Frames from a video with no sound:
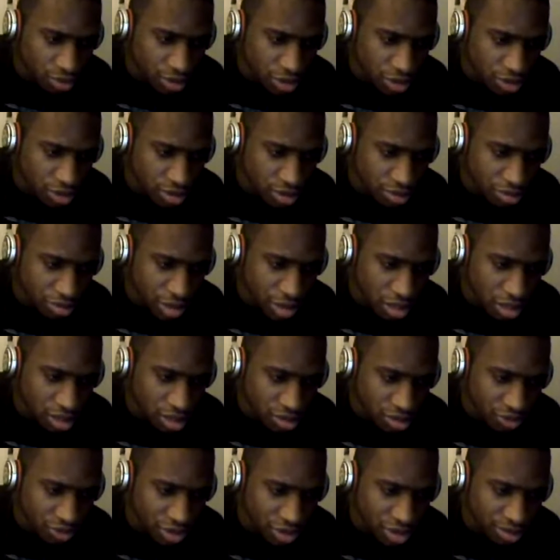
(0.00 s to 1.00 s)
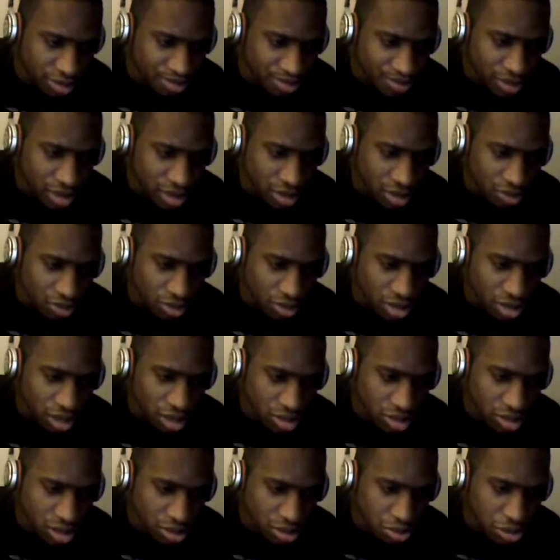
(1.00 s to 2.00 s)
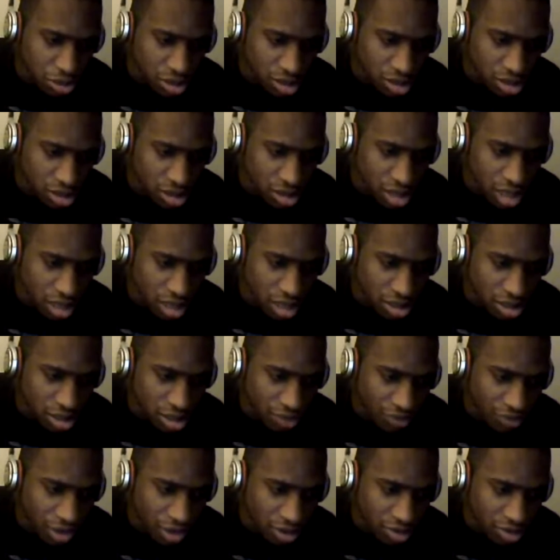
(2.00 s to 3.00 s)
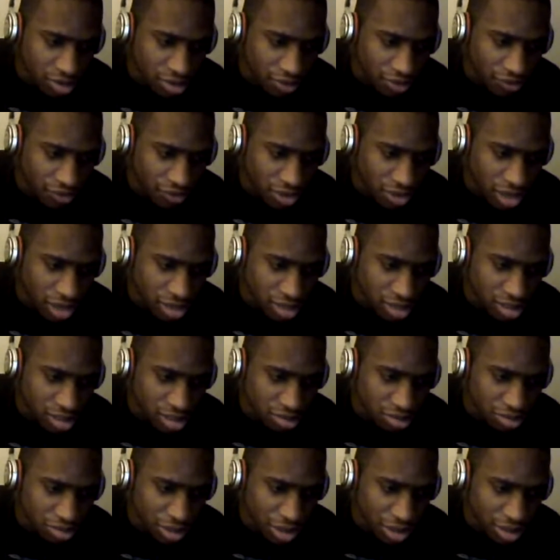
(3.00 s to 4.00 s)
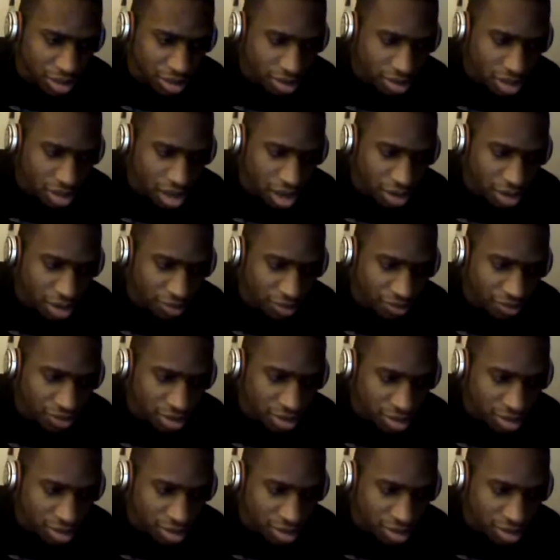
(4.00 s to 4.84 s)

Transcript: We couldn't make it great without speed and leave out the fastest man alive.